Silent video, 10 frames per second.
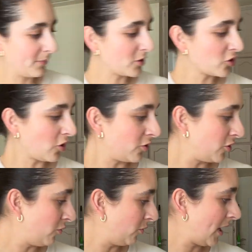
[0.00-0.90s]
me show
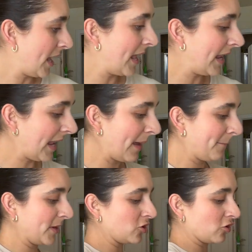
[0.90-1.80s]
you
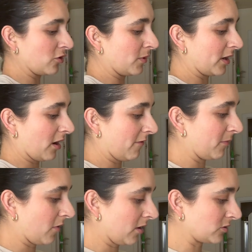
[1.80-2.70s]
what I got
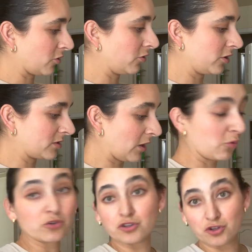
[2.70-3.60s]
from Costco.
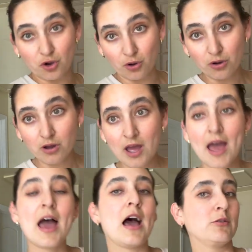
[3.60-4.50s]
Según yo,
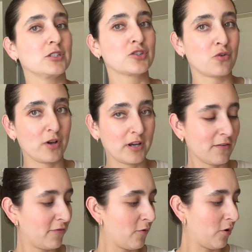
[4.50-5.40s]
I was just going
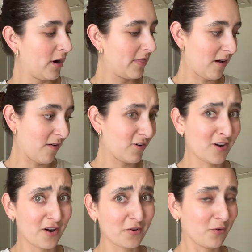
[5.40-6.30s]
for the
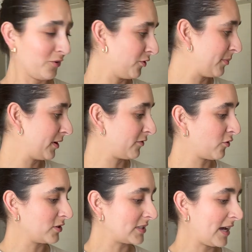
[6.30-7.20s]
avocado oil, but of
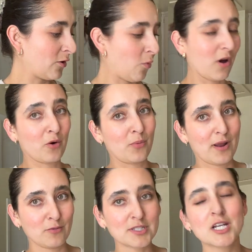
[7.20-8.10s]
course I had to walk
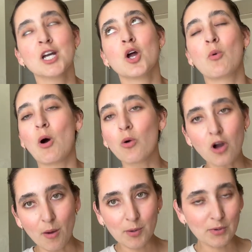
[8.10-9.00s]
around. Raul
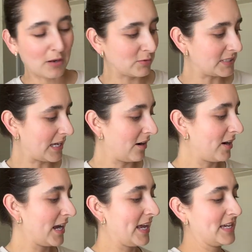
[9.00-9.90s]
called me when I was
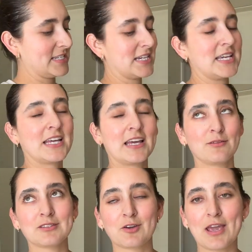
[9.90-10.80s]
there and I
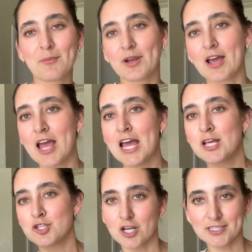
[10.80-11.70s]
was like, okay, I'm gonna
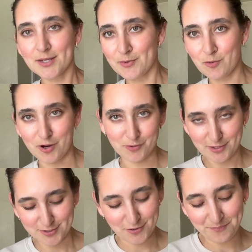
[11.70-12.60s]
talk to him and walk
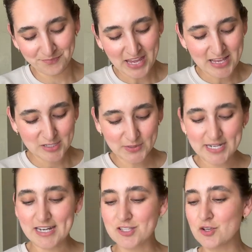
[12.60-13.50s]
around. So that's what I
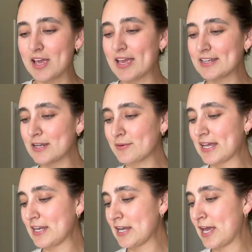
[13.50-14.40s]
did. So I ended up
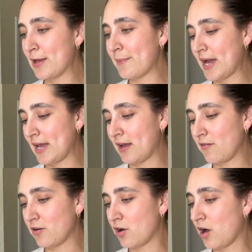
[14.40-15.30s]
getting my
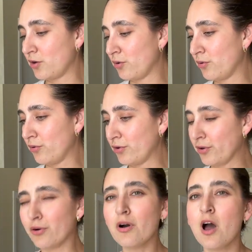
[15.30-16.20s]
avocado
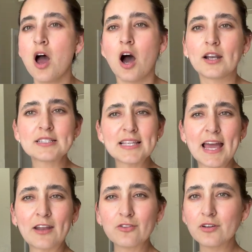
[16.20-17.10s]
oil. Honestly,
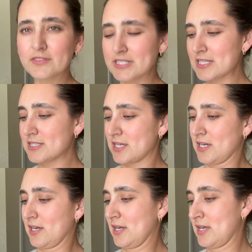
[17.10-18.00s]
I don't know if this is
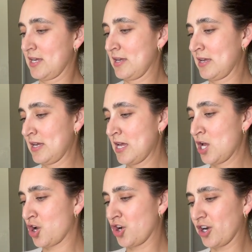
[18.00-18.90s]
a
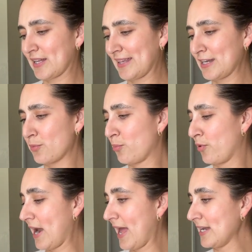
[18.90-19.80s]
Kirkland
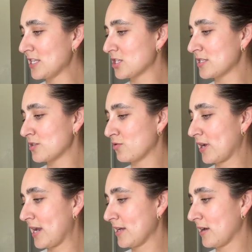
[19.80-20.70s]
brand. It just says
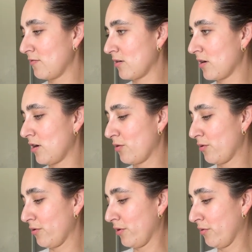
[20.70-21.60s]
organic avocado
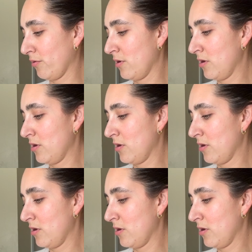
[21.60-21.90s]
oil.